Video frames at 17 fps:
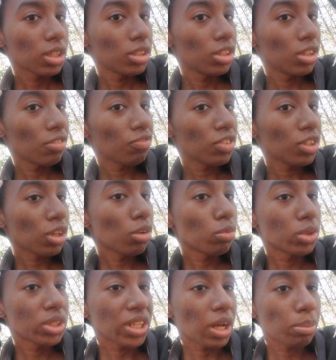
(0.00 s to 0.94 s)
never know
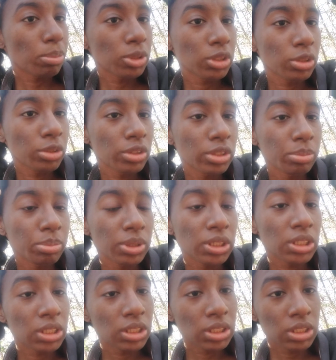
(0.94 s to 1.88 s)
when opportunity
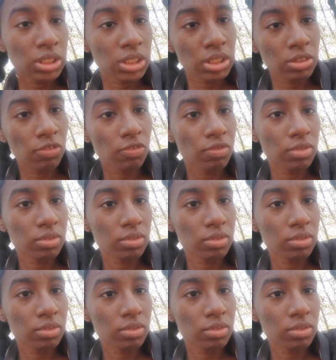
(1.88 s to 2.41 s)
presents itself.